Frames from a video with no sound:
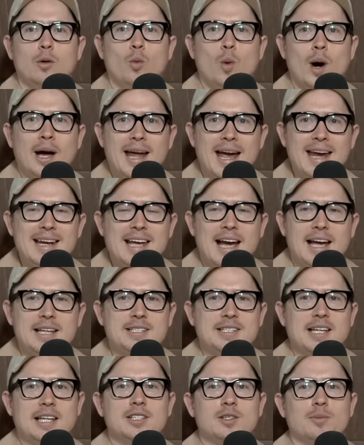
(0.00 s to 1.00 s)
One eighty eight
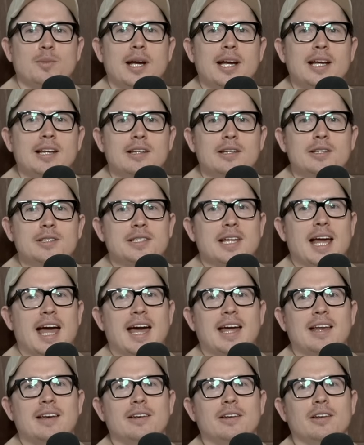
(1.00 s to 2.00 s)
centimeters
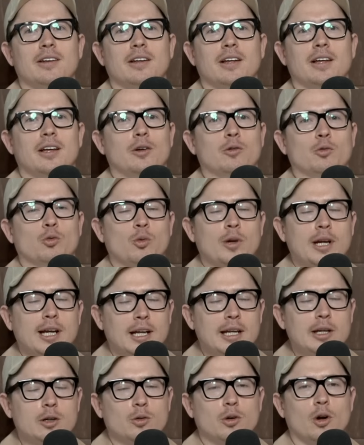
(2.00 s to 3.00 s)
and
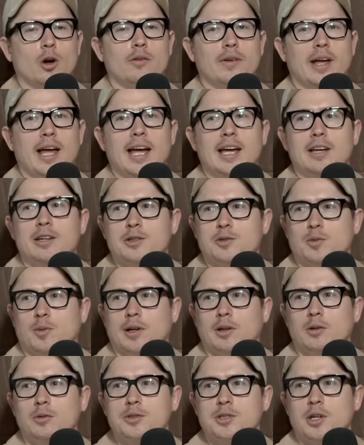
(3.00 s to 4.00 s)
really good overhead as
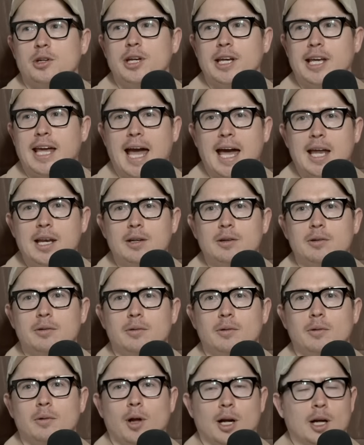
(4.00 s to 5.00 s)
well. So you can
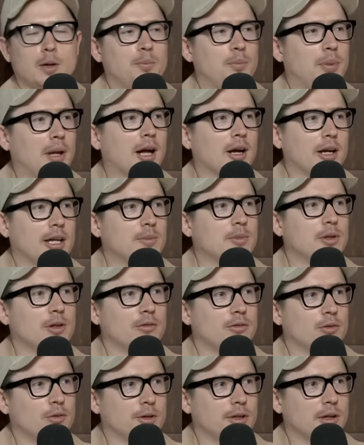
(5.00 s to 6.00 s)
like plunk him in the
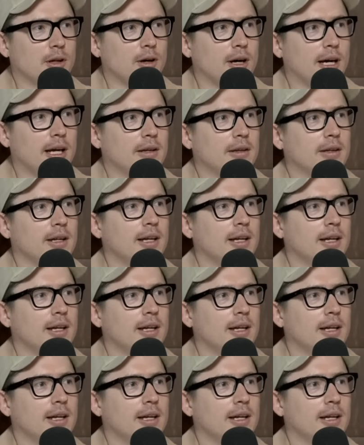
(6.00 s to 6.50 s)
forward line.